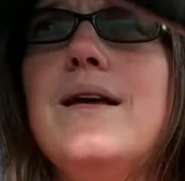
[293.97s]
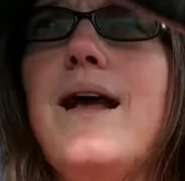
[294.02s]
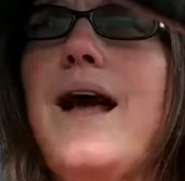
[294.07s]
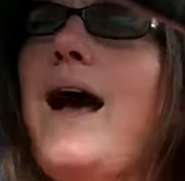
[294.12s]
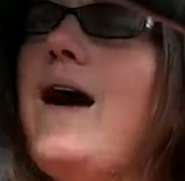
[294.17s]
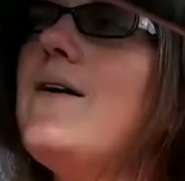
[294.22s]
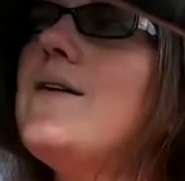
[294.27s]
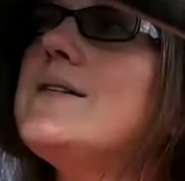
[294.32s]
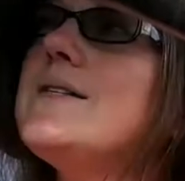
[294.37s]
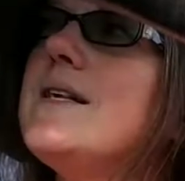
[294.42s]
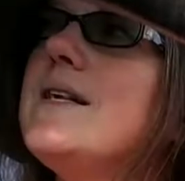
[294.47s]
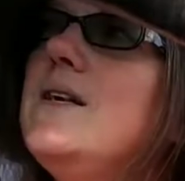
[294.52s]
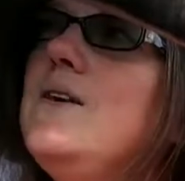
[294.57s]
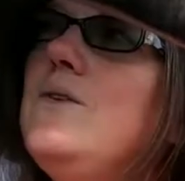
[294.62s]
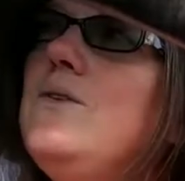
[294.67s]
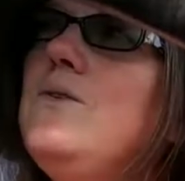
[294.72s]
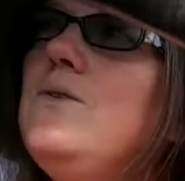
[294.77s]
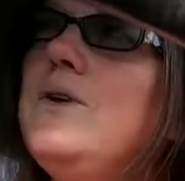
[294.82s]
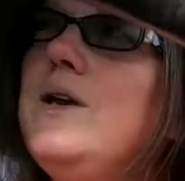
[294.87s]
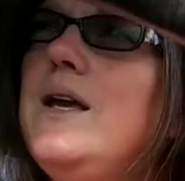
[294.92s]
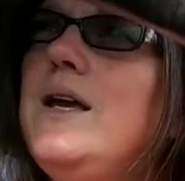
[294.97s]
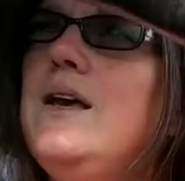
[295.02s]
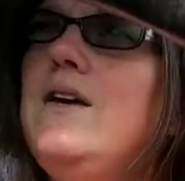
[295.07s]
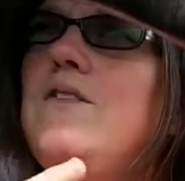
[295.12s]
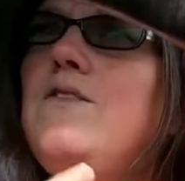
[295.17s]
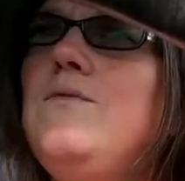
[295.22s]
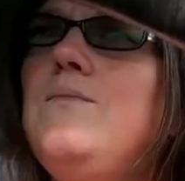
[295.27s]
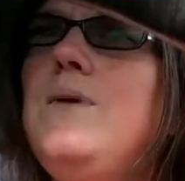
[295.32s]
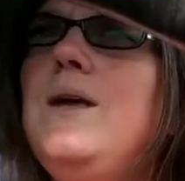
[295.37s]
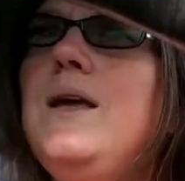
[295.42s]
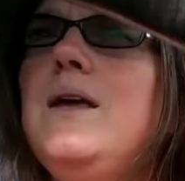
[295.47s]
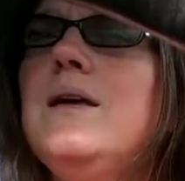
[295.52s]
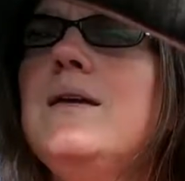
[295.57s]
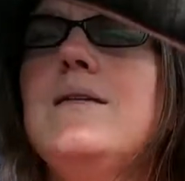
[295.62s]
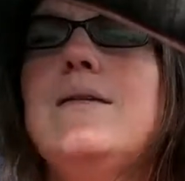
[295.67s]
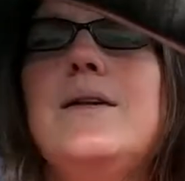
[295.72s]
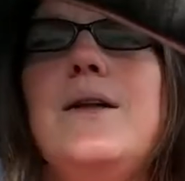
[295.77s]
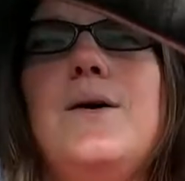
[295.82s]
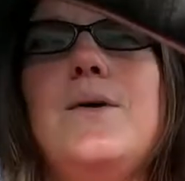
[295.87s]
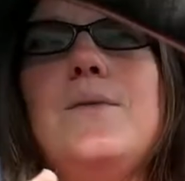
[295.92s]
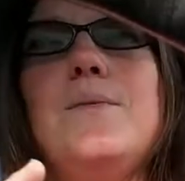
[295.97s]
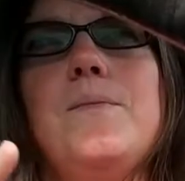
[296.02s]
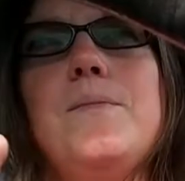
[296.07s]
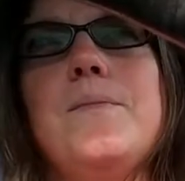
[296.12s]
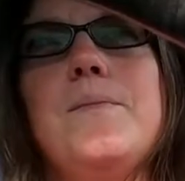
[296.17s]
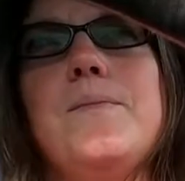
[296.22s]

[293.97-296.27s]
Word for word: how is it? You give me, no.